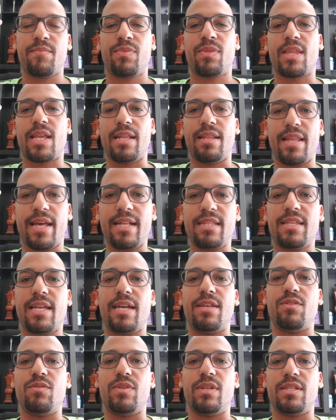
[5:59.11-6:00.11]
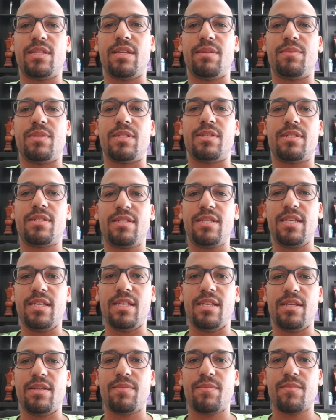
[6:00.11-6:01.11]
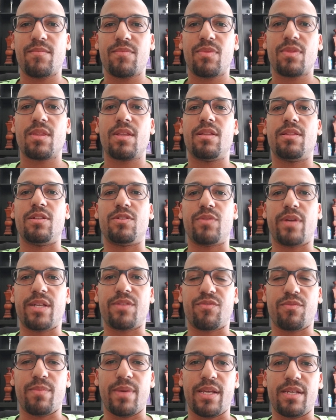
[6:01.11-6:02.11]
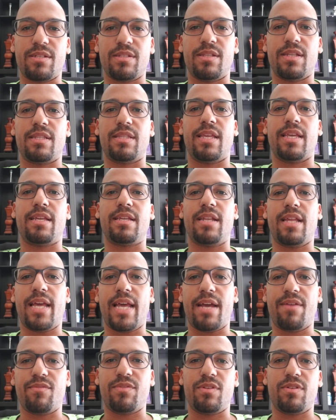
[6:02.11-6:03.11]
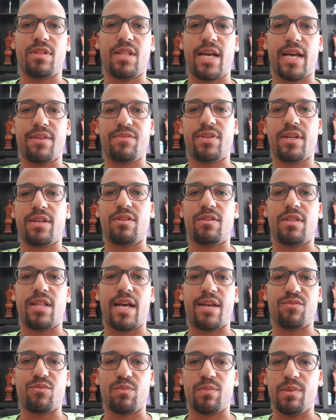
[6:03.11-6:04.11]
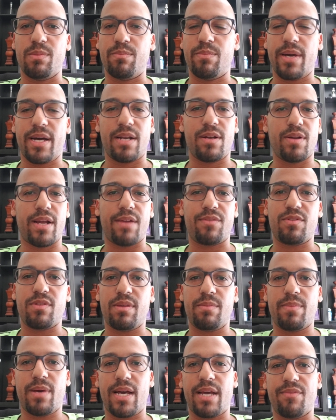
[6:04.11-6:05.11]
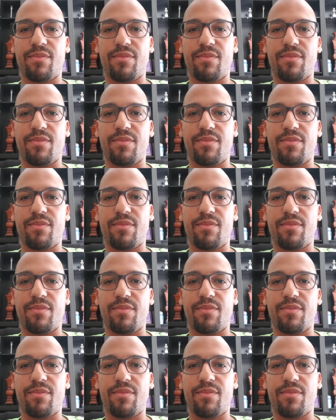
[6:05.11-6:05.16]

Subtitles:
And that's how you get them to see the transformation that they can have in their lives, how their lives will be better after they buy